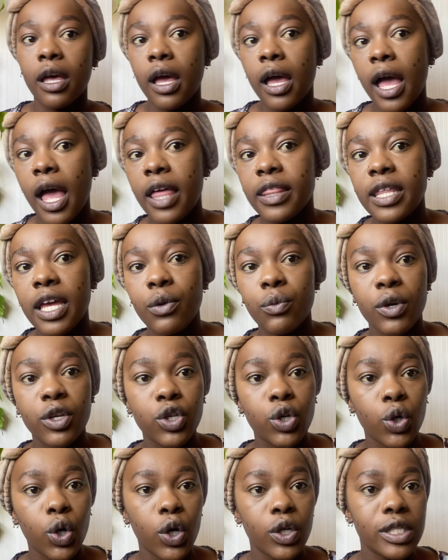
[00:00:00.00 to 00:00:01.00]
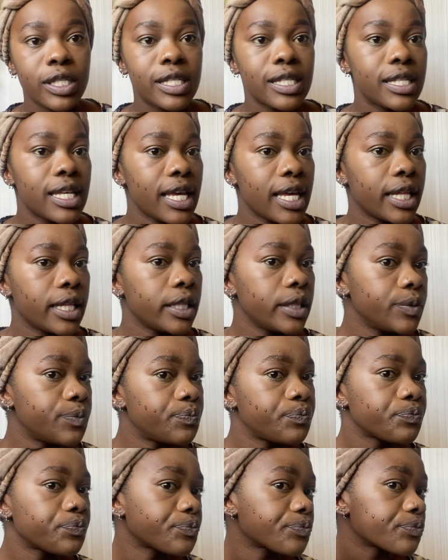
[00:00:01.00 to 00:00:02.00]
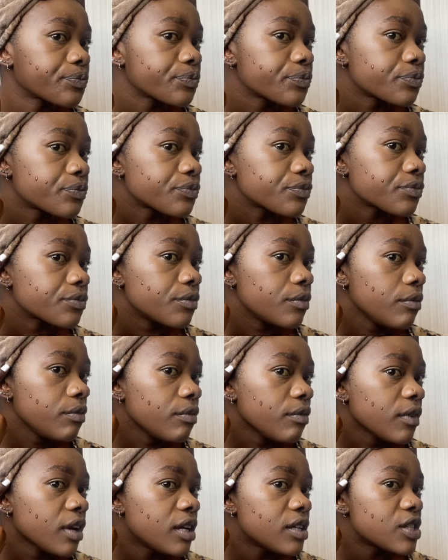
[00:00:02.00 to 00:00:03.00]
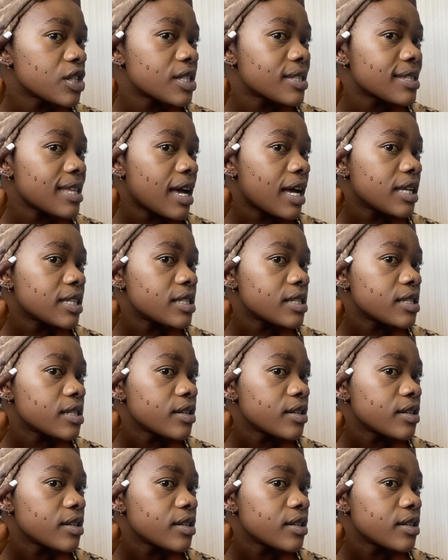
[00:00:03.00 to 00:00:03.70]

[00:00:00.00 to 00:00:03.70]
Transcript: And then when you conceal, start